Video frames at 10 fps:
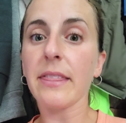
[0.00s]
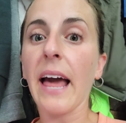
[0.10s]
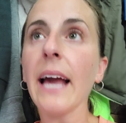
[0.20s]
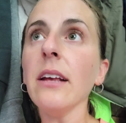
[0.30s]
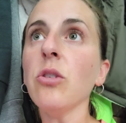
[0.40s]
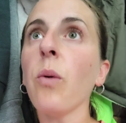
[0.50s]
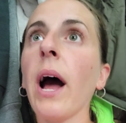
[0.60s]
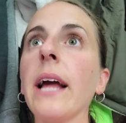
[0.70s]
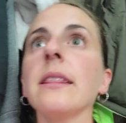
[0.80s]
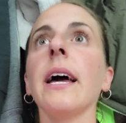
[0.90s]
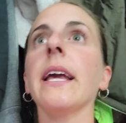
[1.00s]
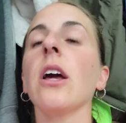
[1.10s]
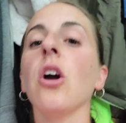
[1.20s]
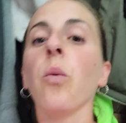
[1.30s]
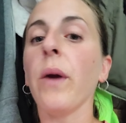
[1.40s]
That is why like
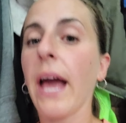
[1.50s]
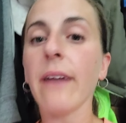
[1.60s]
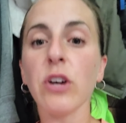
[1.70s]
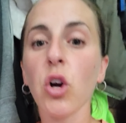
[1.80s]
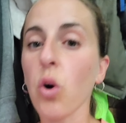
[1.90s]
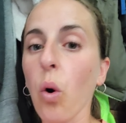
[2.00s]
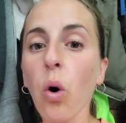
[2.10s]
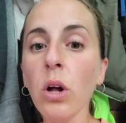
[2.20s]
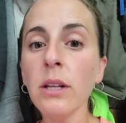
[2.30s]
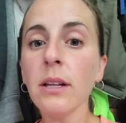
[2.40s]
we have a goal